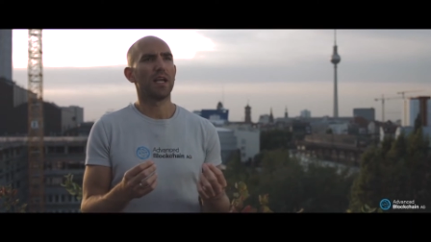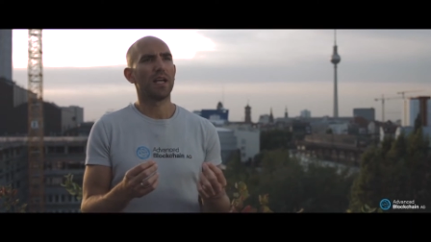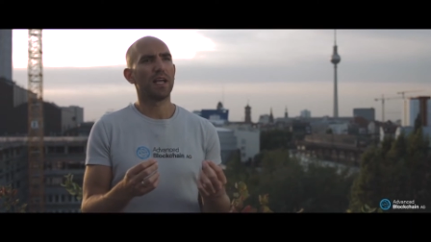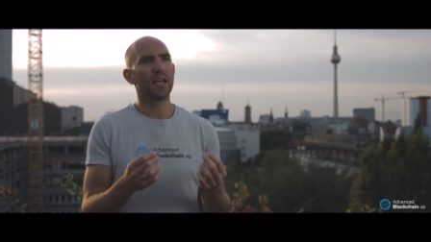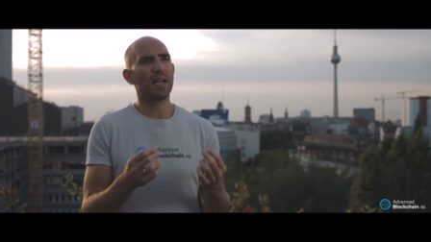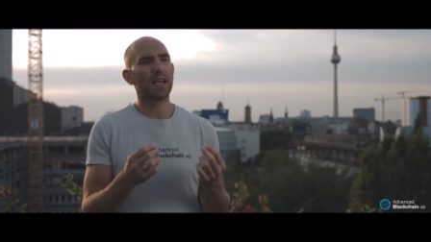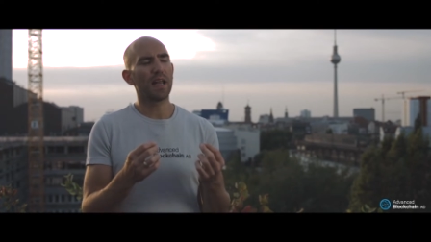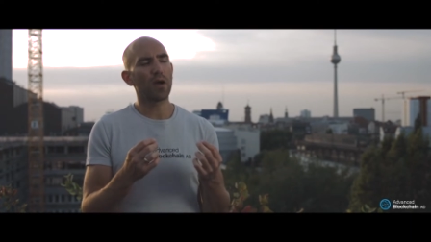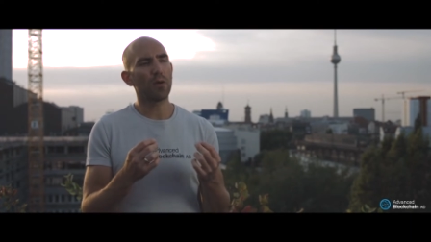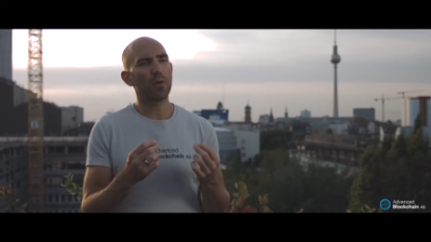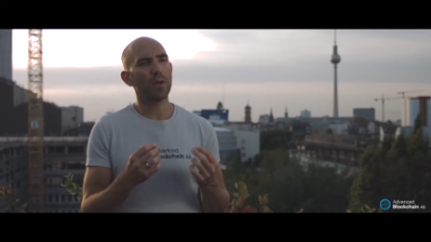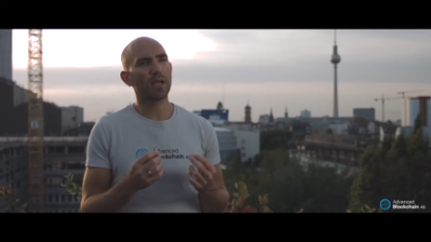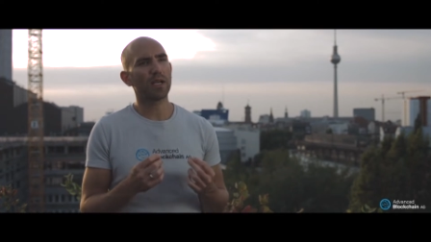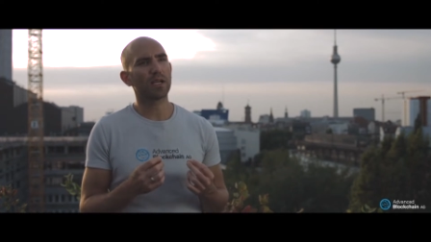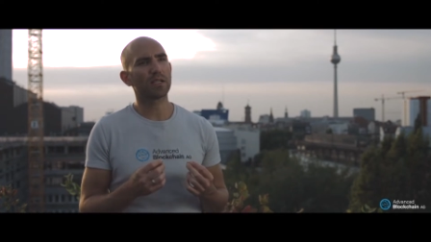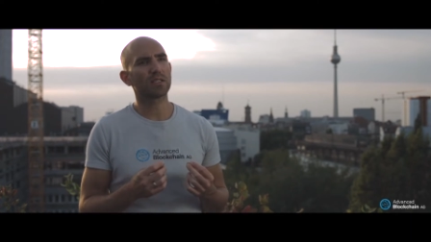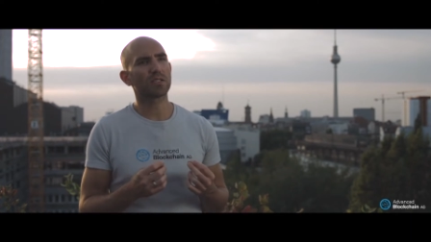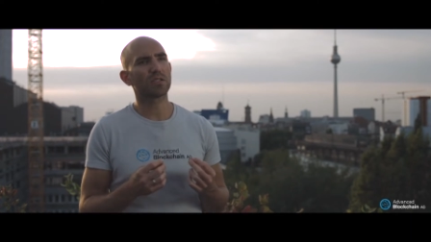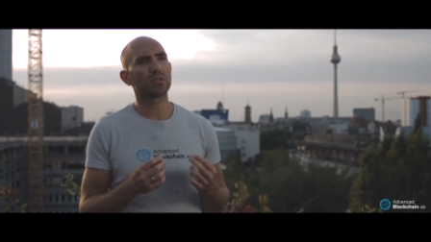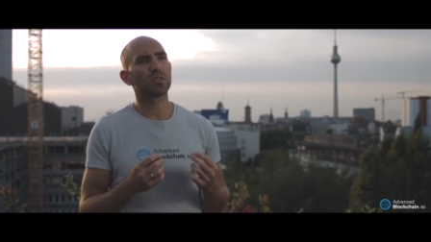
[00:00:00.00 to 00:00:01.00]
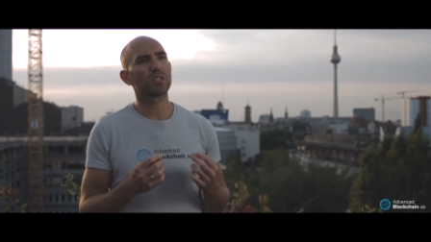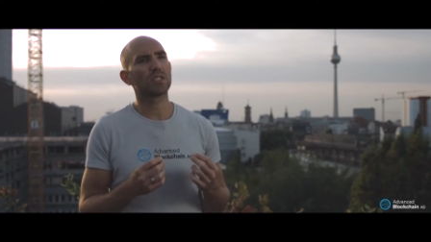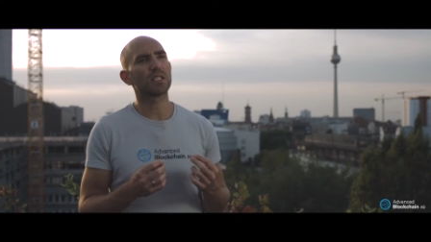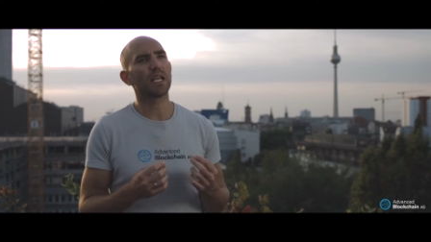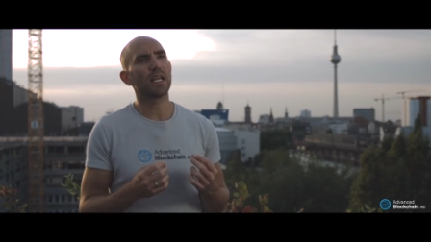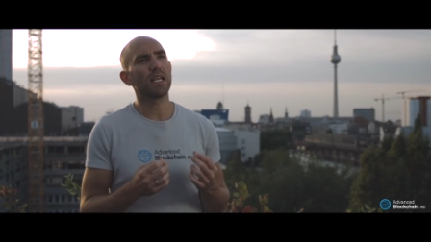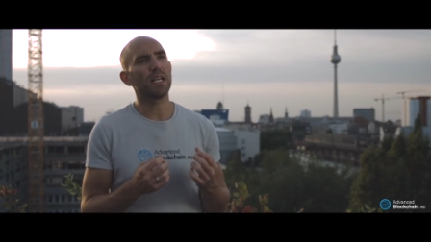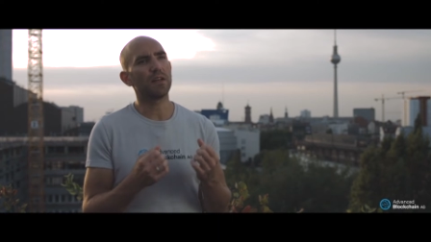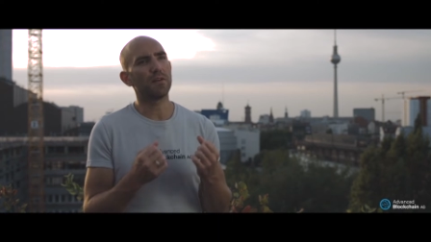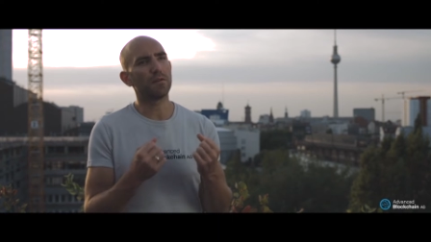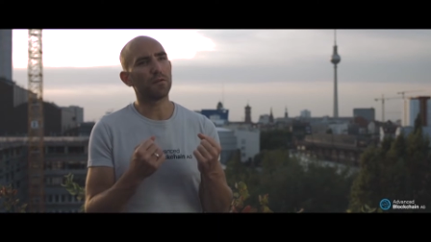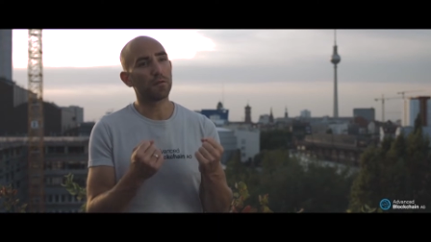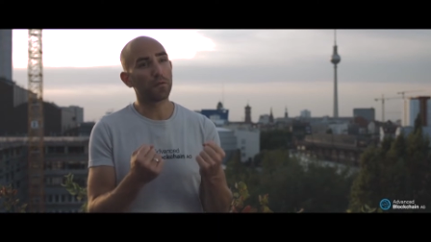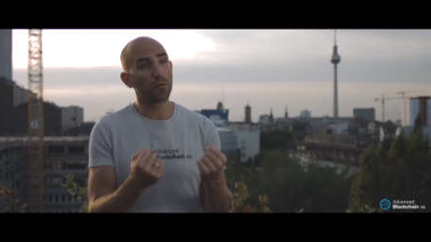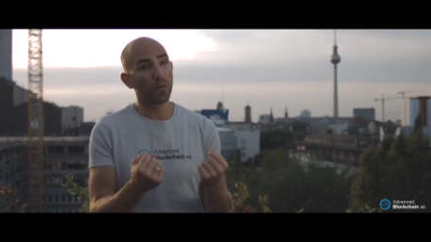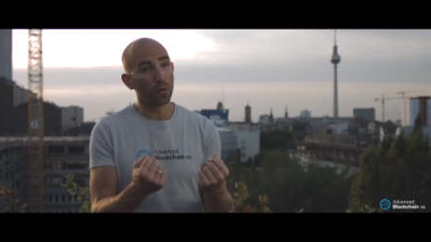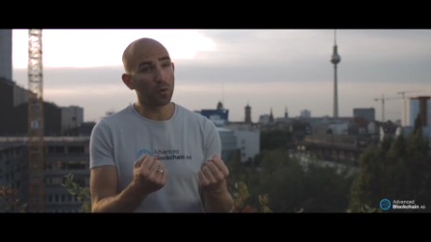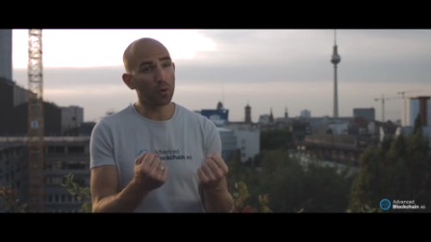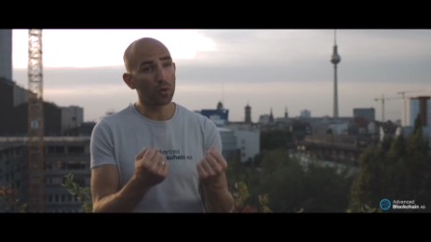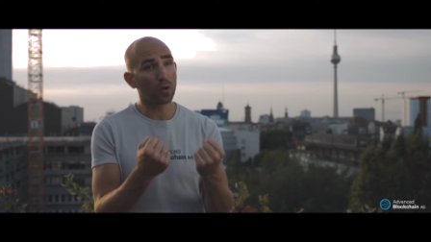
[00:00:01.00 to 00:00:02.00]
allowing us to stay in
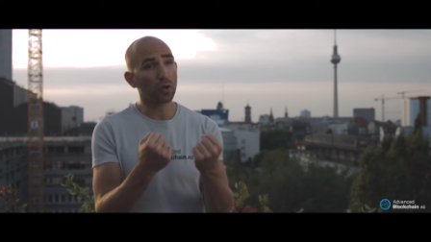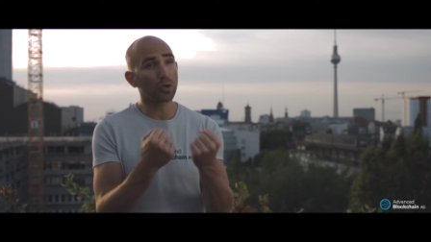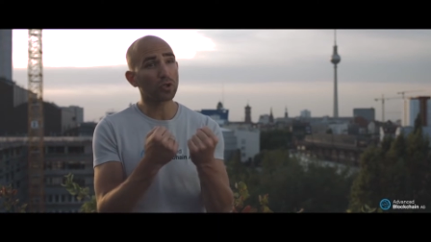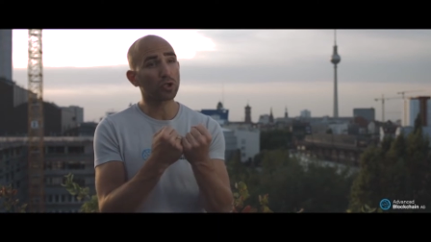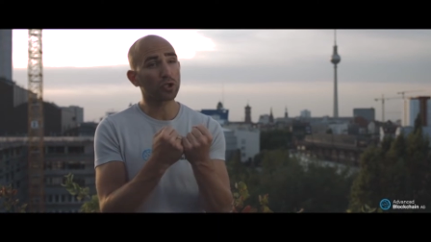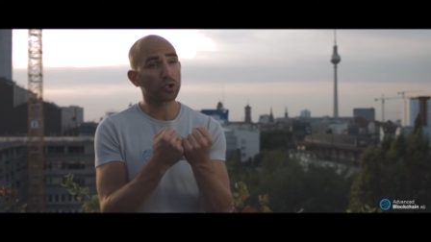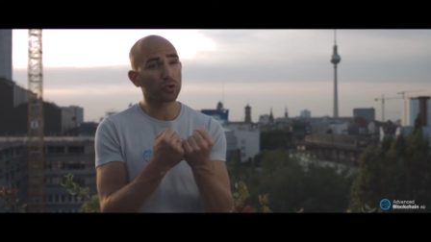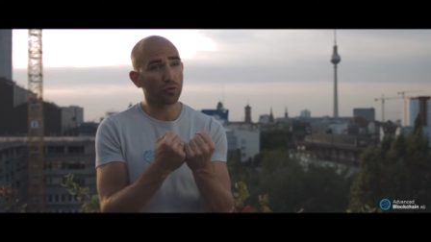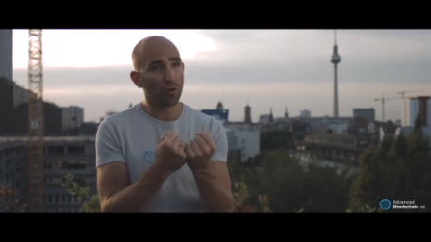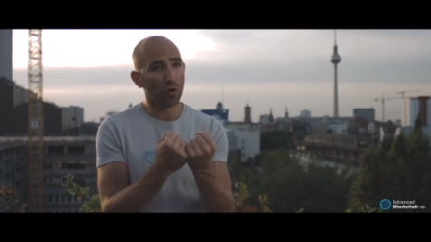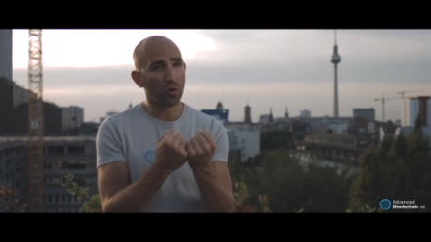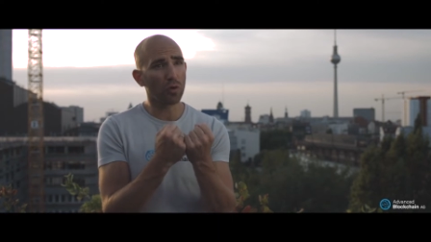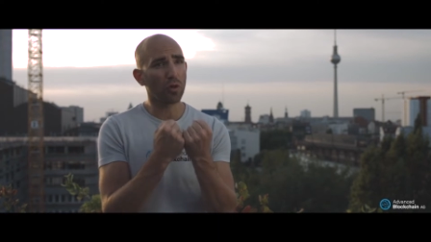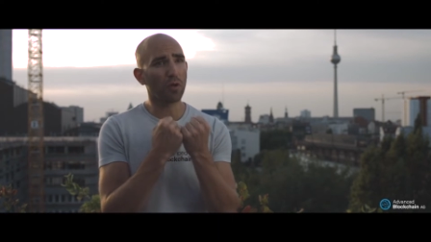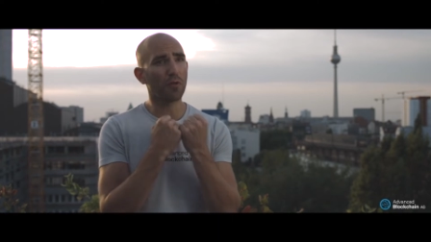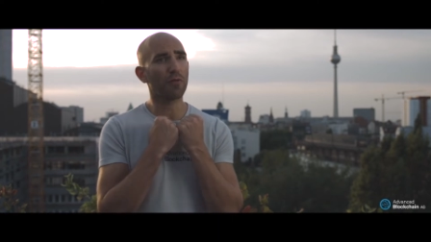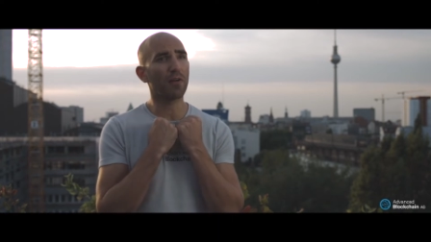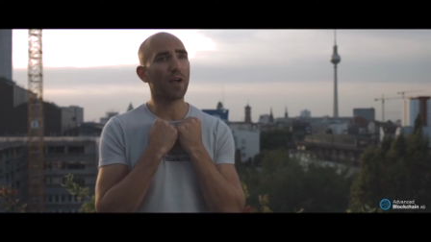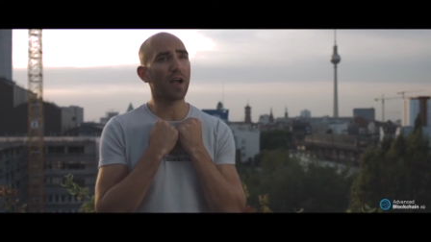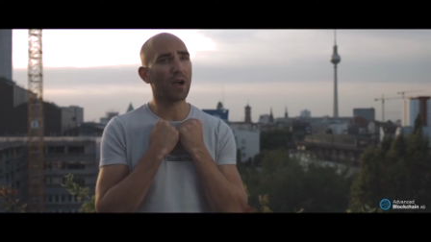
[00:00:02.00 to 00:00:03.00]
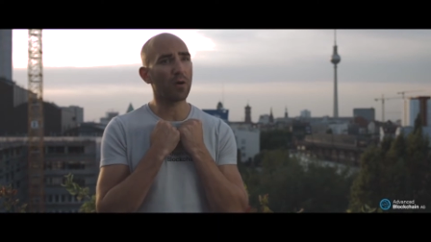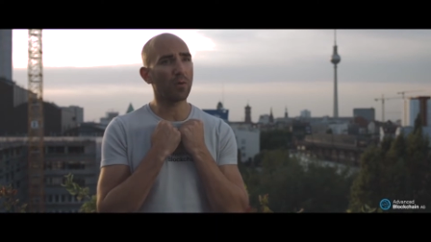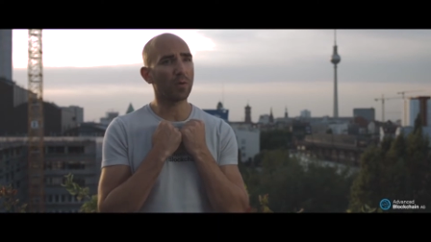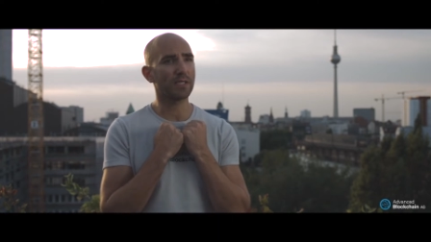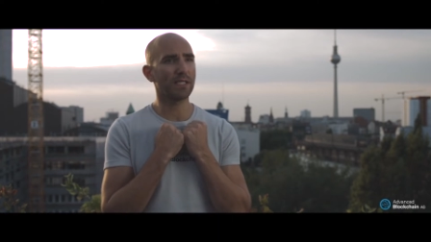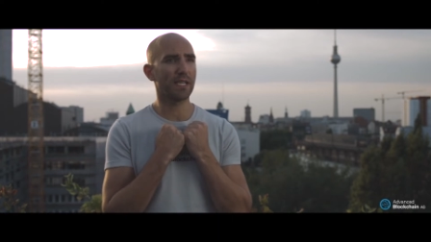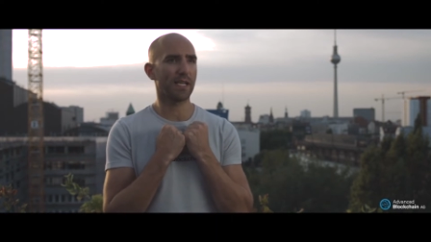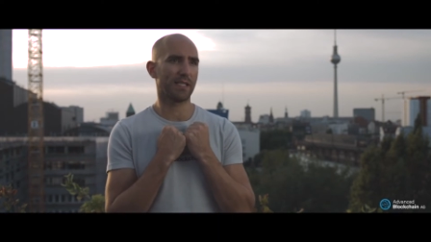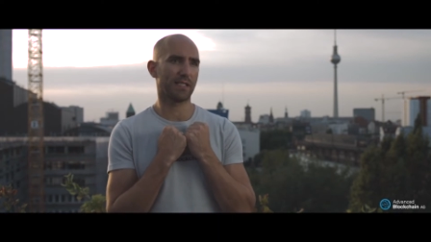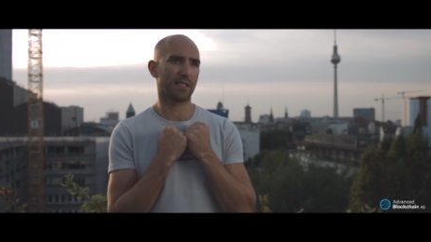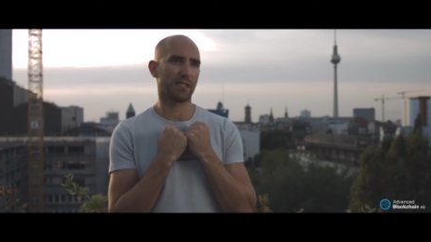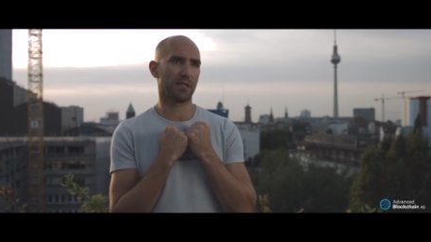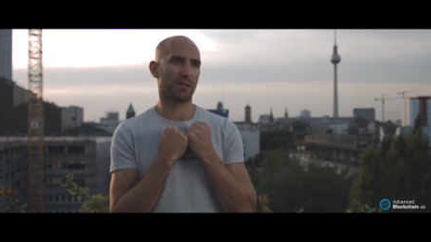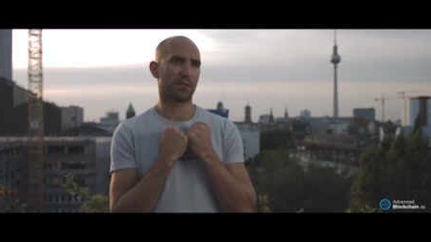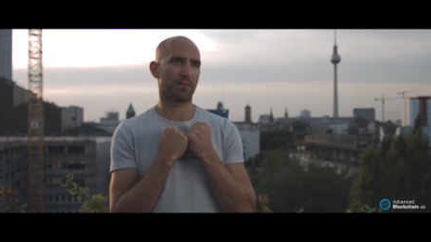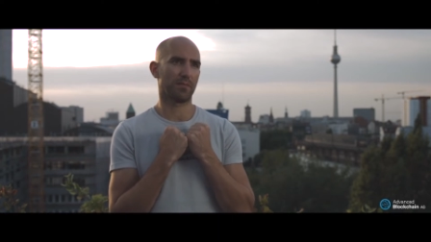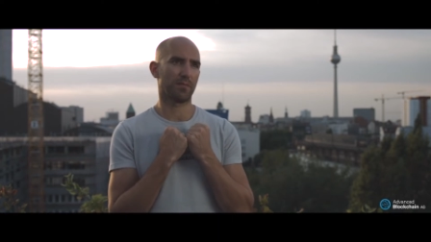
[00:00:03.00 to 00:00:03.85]
full control of our data.